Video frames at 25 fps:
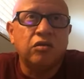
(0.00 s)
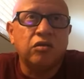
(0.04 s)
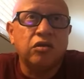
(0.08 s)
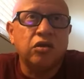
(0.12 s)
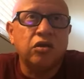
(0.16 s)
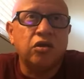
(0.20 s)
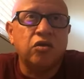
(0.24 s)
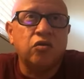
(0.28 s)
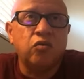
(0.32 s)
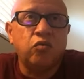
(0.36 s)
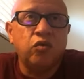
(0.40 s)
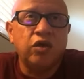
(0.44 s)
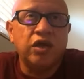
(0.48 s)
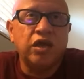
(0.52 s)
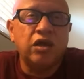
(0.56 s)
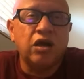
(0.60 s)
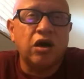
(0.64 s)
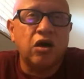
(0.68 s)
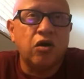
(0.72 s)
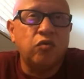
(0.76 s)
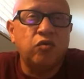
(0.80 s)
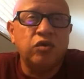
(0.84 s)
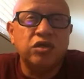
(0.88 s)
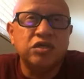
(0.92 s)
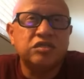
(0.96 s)
you know, we
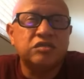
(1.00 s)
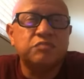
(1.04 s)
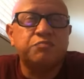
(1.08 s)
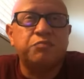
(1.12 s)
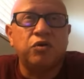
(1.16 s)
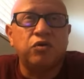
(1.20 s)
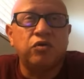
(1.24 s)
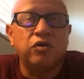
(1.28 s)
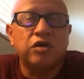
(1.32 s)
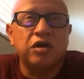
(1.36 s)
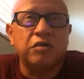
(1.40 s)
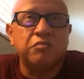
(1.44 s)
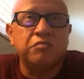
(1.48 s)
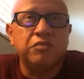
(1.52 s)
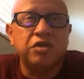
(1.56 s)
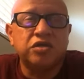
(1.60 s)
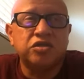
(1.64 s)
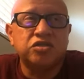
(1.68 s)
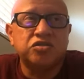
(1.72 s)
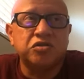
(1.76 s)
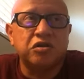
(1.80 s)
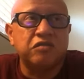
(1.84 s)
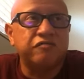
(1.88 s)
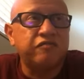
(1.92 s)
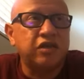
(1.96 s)
always spoke a
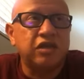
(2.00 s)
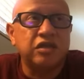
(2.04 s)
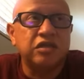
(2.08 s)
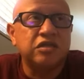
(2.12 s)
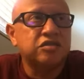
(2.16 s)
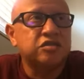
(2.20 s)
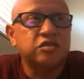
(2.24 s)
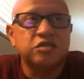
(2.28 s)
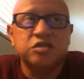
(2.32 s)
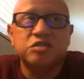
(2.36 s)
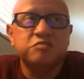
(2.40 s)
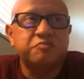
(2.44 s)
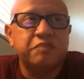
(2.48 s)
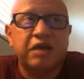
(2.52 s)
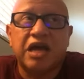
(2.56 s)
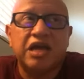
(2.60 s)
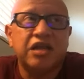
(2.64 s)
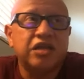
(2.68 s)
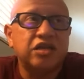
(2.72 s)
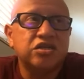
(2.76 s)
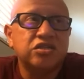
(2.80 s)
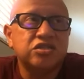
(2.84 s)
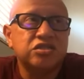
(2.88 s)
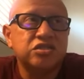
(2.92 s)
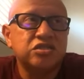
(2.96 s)
mixture of English and
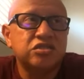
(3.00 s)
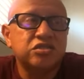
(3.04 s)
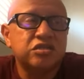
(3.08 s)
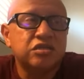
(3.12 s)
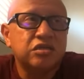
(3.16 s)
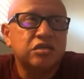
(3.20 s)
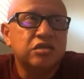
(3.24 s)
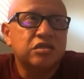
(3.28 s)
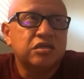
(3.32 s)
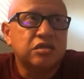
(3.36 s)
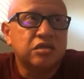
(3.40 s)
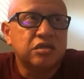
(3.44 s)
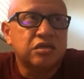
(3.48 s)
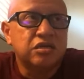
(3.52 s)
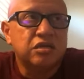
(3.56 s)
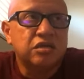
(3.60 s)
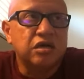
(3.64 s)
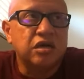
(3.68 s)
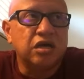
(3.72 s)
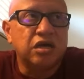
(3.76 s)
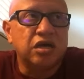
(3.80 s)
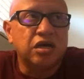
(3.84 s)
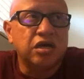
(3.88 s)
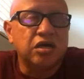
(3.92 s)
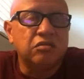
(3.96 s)
Spanish.
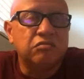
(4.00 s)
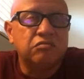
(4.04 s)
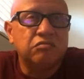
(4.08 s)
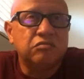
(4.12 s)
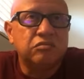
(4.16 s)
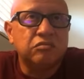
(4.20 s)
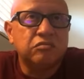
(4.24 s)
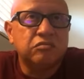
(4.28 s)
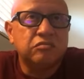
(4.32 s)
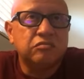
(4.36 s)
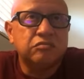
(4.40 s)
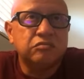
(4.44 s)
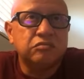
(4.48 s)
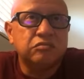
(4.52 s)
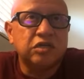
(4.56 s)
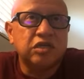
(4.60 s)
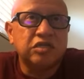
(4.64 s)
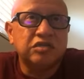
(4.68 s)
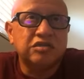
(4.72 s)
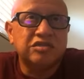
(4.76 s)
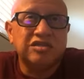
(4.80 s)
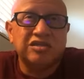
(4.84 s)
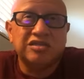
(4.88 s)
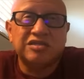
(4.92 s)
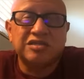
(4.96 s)
Um,
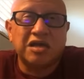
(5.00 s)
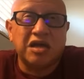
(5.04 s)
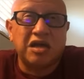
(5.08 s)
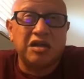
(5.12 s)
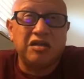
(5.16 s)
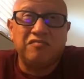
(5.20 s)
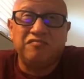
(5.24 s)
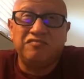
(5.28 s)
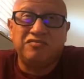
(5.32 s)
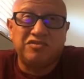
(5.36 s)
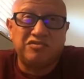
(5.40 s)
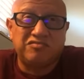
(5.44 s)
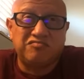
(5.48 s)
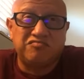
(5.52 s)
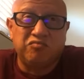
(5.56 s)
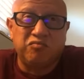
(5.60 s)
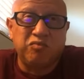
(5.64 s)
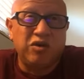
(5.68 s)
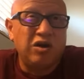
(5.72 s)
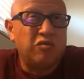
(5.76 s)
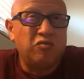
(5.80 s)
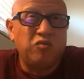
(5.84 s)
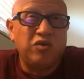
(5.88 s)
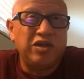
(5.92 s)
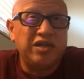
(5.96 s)
that's just kind of
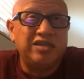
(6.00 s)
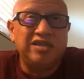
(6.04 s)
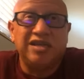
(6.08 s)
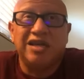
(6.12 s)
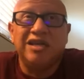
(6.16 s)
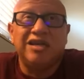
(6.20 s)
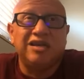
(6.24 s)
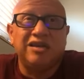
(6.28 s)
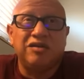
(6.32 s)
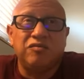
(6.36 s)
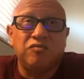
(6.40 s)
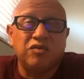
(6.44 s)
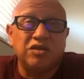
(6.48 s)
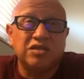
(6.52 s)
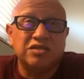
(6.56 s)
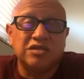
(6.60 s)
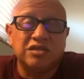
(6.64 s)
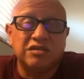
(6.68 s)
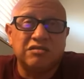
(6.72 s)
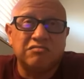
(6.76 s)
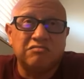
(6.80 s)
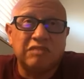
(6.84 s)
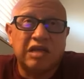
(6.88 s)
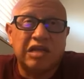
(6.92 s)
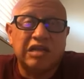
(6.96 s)
what we did. It
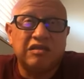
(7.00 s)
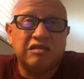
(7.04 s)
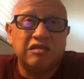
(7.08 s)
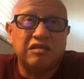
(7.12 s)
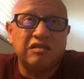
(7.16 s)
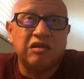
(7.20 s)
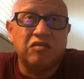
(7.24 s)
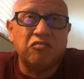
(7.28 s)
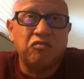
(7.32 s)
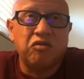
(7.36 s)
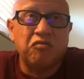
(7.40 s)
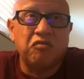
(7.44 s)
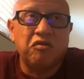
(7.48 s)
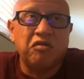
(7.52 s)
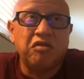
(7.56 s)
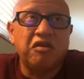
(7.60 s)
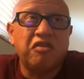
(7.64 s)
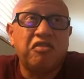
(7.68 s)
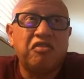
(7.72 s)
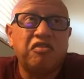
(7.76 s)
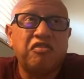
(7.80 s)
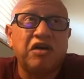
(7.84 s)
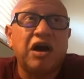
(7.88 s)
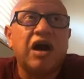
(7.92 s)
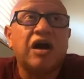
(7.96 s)
wasn't anything that we really
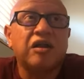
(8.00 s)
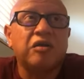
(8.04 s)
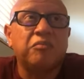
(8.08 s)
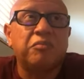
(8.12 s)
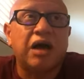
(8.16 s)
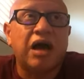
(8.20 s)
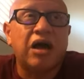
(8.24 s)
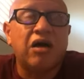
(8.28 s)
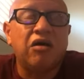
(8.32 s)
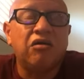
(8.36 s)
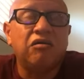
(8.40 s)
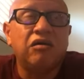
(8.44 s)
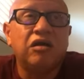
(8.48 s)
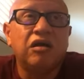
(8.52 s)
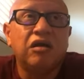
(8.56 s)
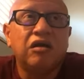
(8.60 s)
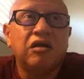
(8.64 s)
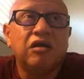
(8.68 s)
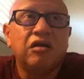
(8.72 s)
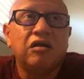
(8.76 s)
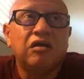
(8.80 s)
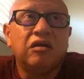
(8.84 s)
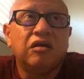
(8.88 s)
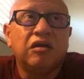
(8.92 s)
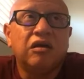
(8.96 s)
thought about.
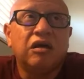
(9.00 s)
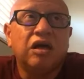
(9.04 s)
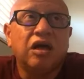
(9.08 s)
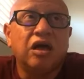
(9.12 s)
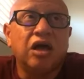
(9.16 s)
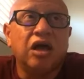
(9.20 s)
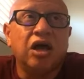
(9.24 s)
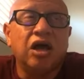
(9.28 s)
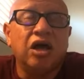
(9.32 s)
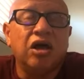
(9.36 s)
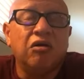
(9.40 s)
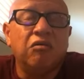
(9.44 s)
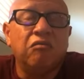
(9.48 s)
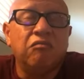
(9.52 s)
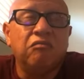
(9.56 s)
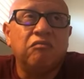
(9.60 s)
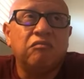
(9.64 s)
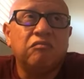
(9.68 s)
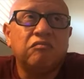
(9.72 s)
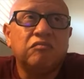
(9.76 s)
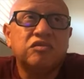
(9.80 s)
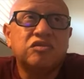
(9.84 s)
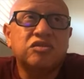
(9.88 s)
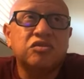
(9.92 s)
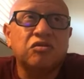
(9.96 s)
Um,
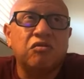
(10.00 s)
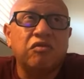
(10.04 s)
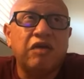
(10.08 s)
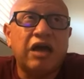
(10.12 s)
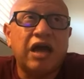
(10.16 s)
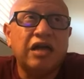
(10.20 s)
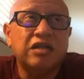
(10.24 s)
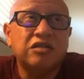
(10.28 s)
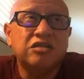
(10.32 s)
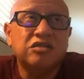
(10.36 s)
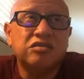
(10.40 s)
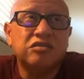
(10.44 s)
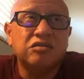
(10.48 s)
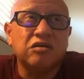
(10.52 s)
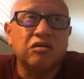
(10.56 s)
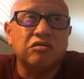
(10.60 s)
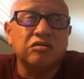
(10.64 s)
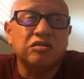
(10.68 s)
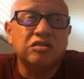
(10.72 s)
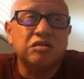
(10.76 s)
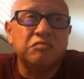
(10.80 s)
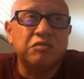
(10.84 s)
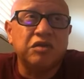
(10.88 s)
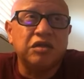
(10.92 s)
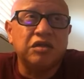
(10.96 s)
so that's
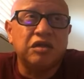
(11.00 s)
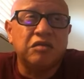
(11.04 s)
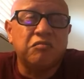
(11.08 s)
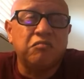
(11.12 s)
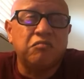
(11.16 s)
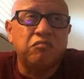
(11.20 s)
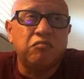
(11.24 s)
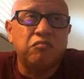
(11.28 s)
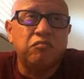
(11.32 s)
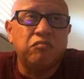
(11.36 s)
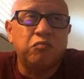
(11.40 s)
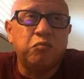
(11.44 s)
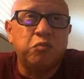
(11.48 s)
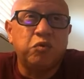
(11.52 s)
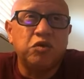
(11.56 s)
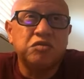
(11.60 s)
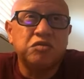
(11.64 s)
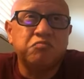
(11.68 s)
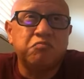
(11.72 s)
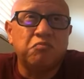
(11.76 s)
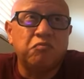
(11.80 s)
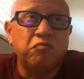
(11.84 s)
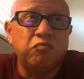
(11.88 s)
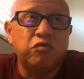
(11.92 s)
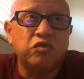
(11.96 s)
ultimately
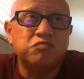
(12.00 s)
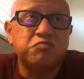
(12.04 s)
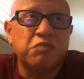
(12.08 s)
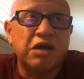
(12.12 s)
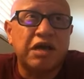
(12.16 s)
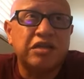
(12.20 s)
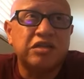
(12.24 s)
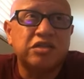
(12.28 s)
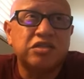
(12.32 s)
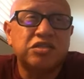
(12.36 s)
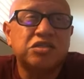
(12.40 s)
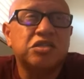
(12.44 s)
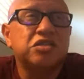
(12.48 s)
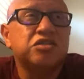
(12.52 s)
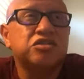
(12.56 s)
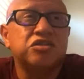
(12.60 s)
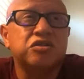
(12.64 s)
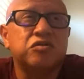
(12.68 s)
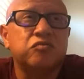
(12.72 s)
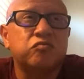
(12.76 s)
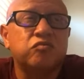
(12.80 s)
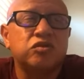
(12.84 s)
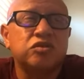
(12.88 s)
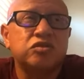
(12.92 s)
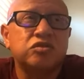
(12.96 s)
was was my
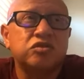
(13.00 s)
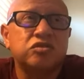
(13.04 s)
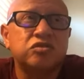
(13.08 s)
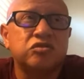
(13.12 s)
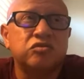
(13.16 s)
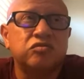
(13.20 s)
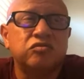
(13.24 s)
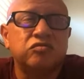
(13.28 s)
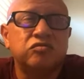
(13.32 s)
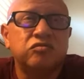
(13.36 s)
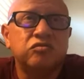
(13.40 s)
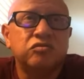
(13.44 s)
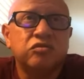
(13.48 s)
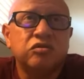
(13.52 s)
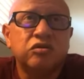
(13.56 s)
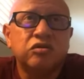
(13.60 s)
decision was to